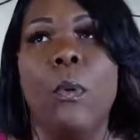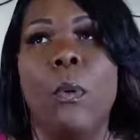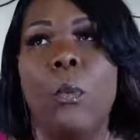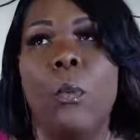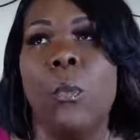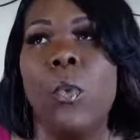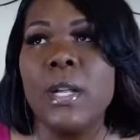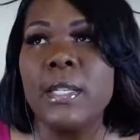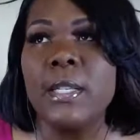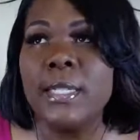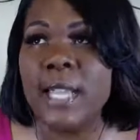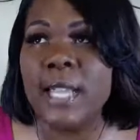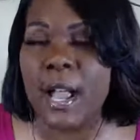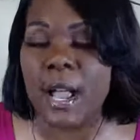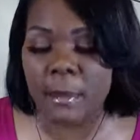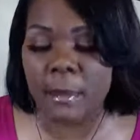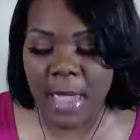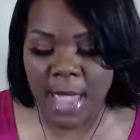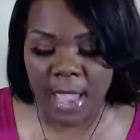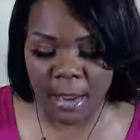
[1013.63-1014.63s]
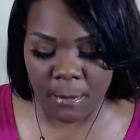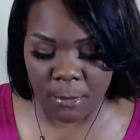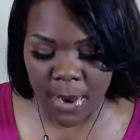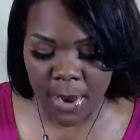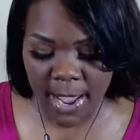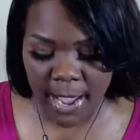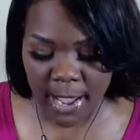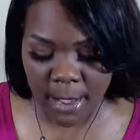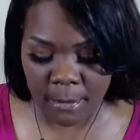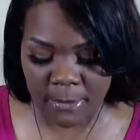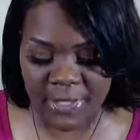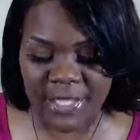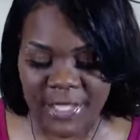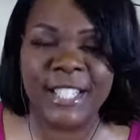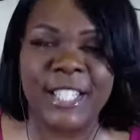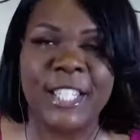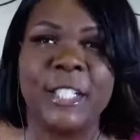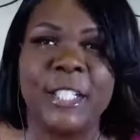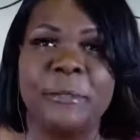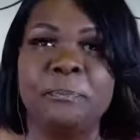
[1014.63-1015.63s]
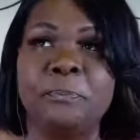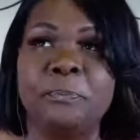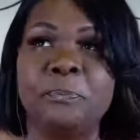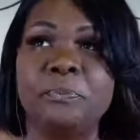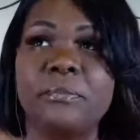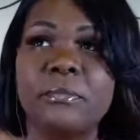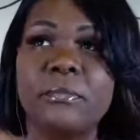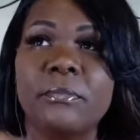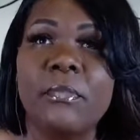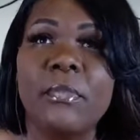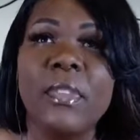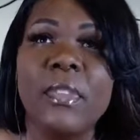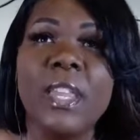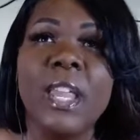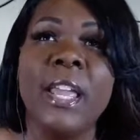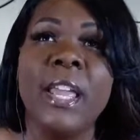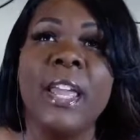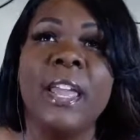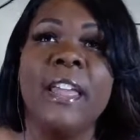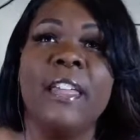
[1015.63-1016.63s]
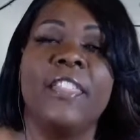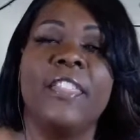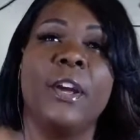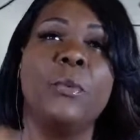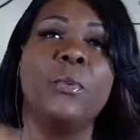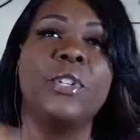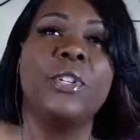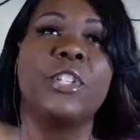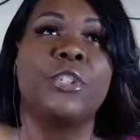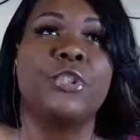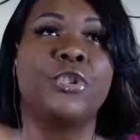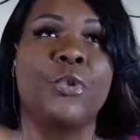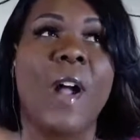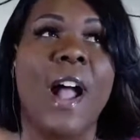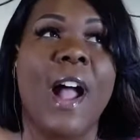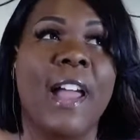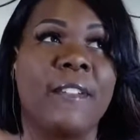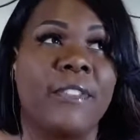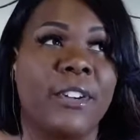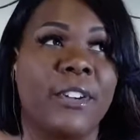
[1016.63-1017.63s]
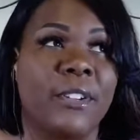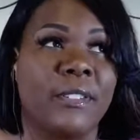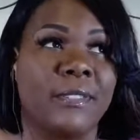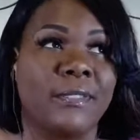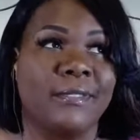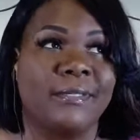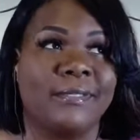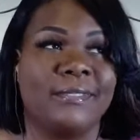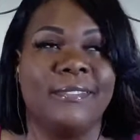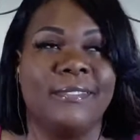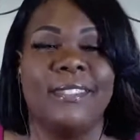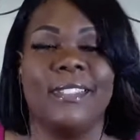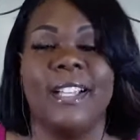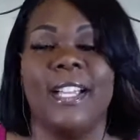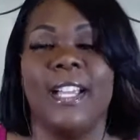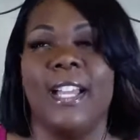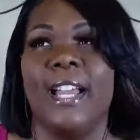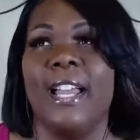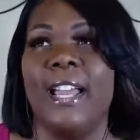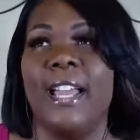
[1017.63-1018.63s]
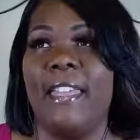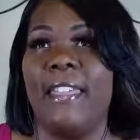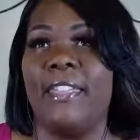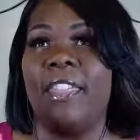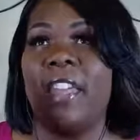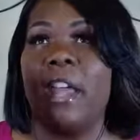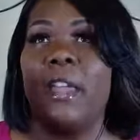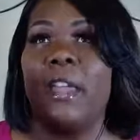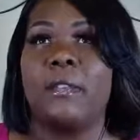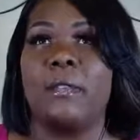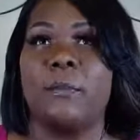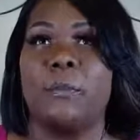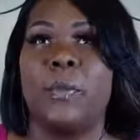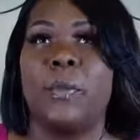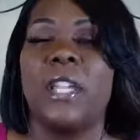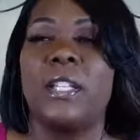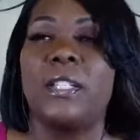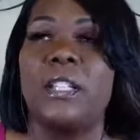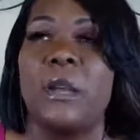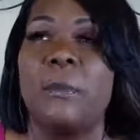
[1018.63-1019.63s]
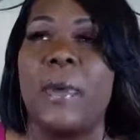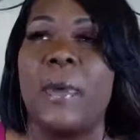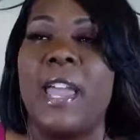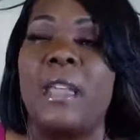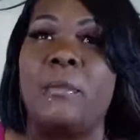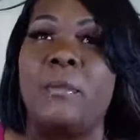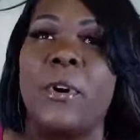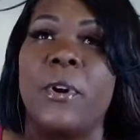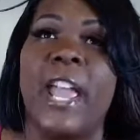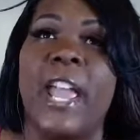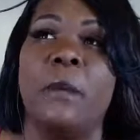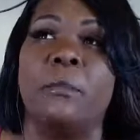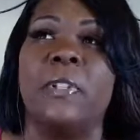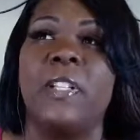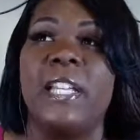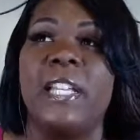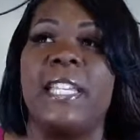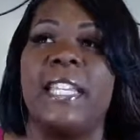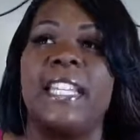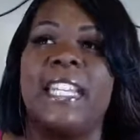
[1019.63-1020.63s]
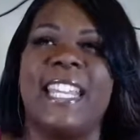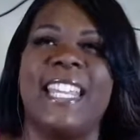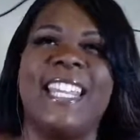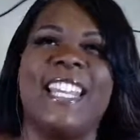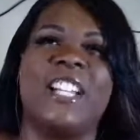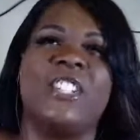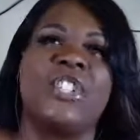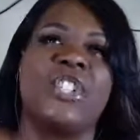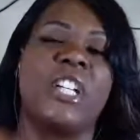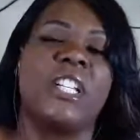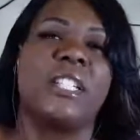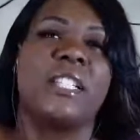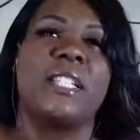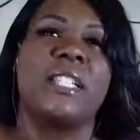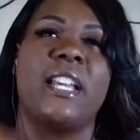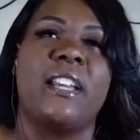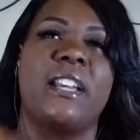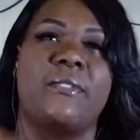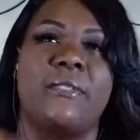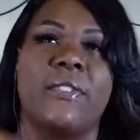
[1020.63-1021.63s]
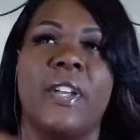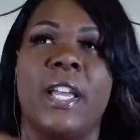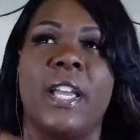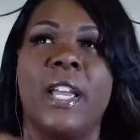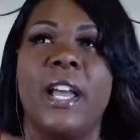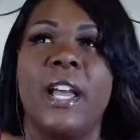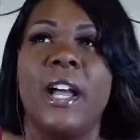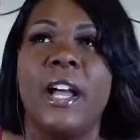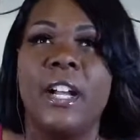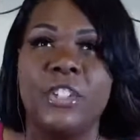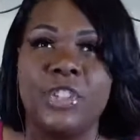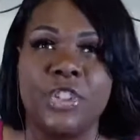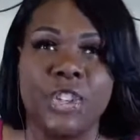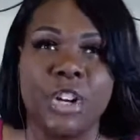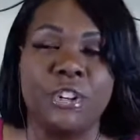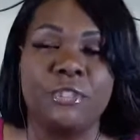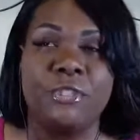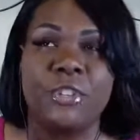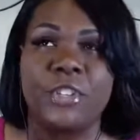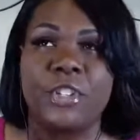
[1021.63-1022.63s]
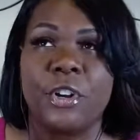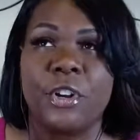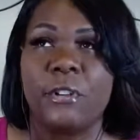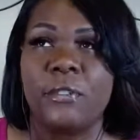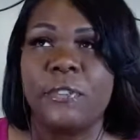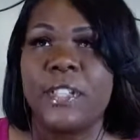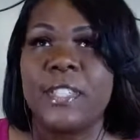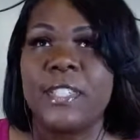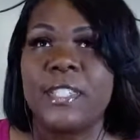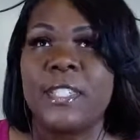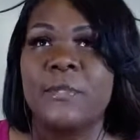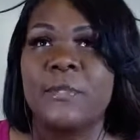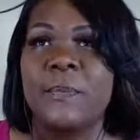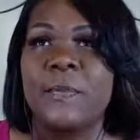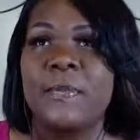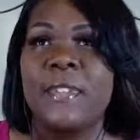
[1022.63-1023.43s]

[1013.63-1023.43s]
One time, Abraham Lincoln, there was a driver that picked up Abraham Lincoln. He had just left a church service.